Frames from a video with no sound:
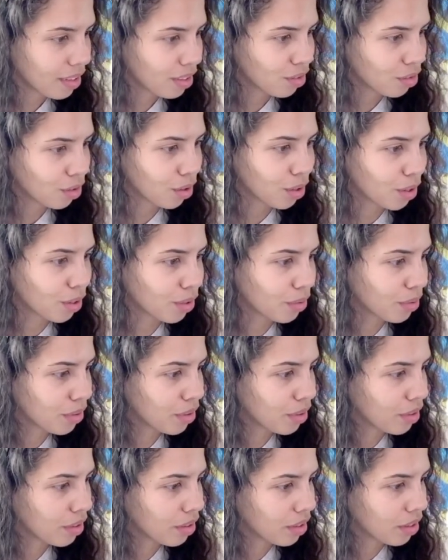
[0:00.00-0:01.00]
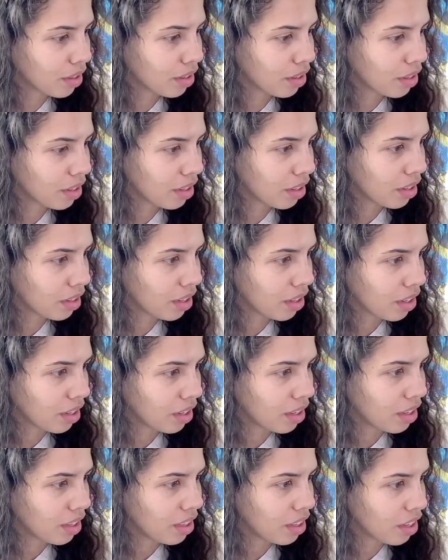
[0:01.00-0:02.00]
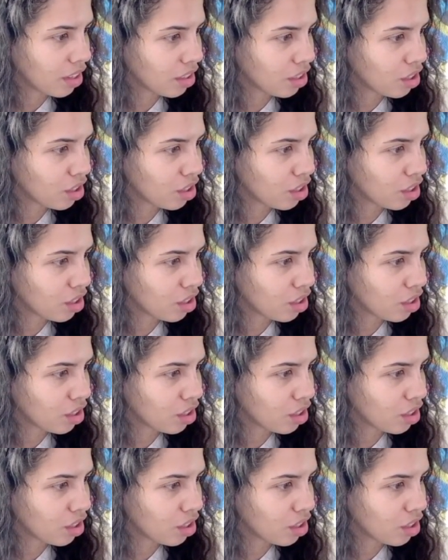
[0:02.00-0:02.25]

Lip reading: Zoro. There's